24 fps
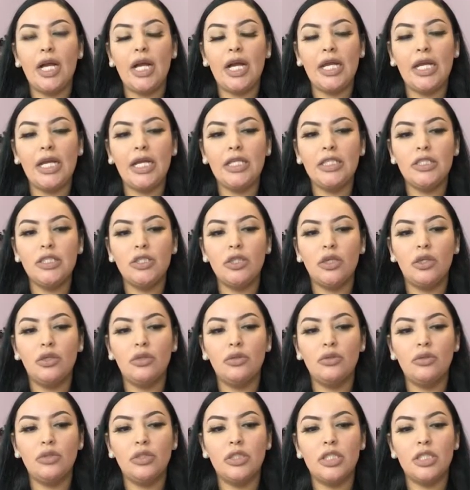I
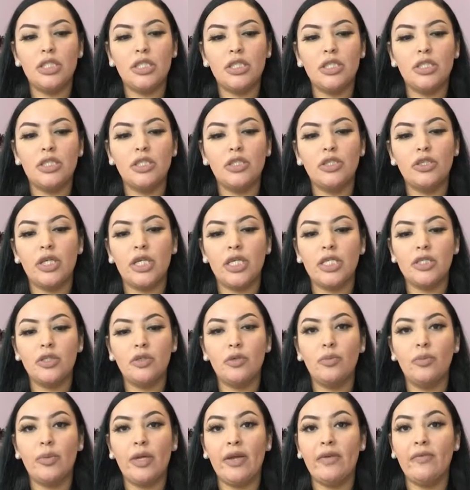don't just trust
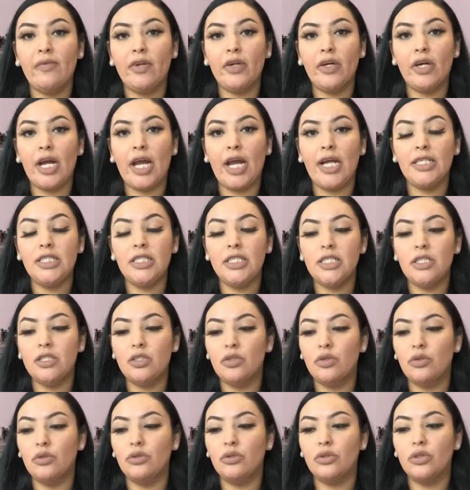whomever. I just
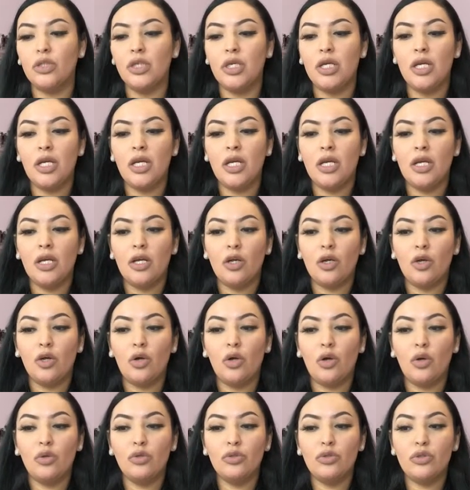don't
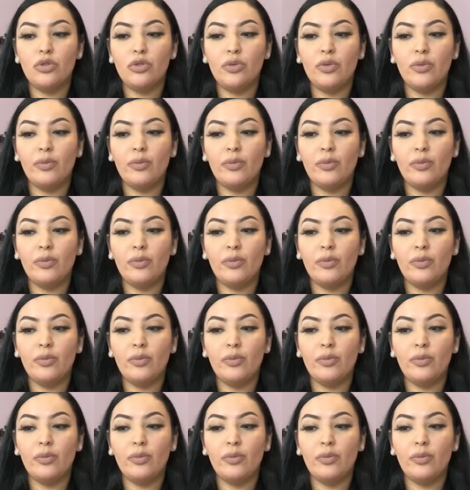go to